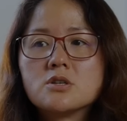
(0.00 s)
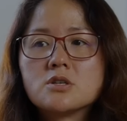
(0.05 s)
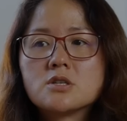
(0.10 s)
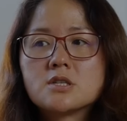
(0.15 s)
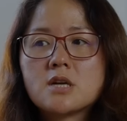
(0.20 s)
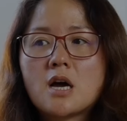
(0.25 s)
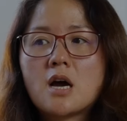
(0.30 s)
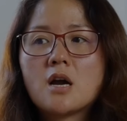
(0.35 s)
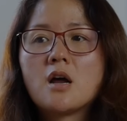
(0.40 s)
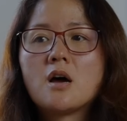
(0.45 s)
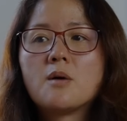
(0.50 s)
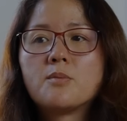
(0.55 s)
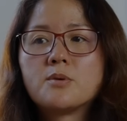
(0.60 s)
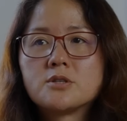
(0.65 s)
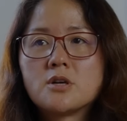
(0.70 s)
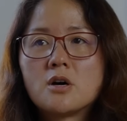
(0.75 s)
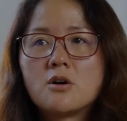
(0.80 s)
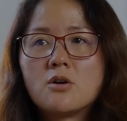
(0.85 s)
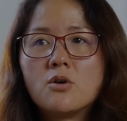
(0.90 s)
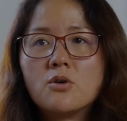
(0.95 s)

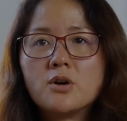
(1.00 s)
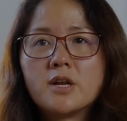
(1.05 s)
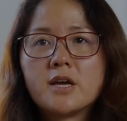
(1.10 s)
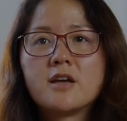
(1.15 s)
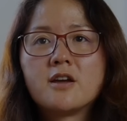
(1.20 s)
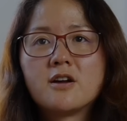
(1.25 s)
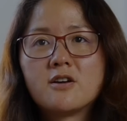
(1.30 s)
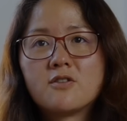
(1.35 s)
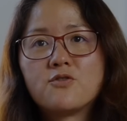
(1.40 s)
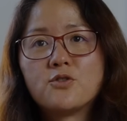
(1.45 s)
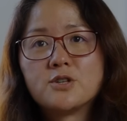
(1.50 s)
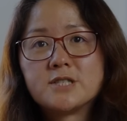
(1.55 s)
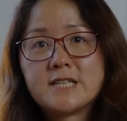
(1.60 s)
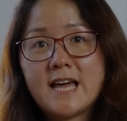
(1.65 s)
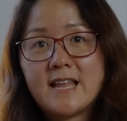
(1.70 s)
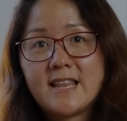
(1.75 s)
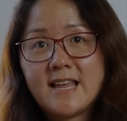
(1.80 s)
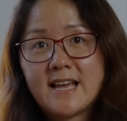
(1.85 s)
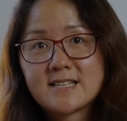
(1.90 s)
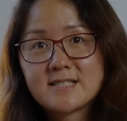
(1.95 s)
Startups are only here for
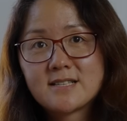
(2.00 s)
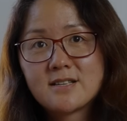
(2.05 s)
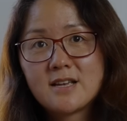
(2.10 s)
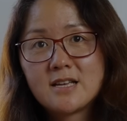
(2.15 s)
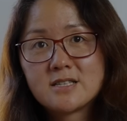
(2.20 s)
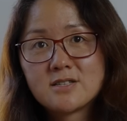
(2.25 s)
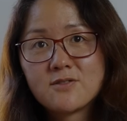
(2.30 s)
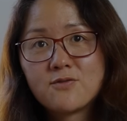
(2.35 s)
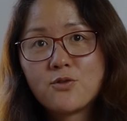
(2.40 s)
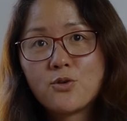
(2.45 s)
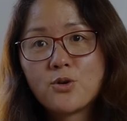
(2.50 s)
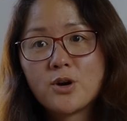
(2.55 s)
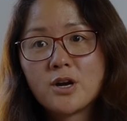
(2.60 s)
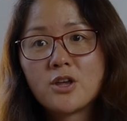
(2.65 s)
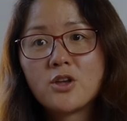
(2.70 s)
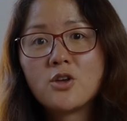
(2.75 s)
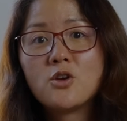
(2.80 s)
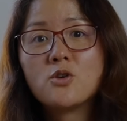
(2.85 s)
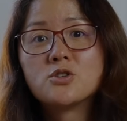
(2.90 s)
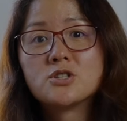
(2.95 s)
10x, it's for
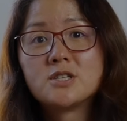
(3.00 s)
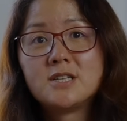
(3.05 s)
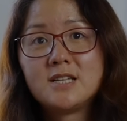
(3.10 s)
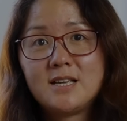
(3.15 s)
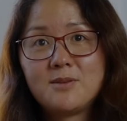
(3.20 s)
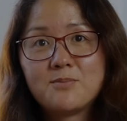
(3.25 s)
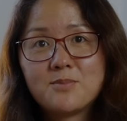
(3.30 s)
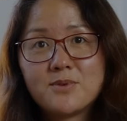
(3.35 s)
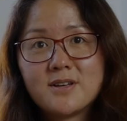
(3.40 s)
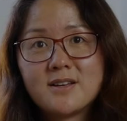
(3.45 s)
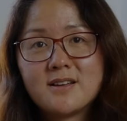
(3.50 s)
a huge leap.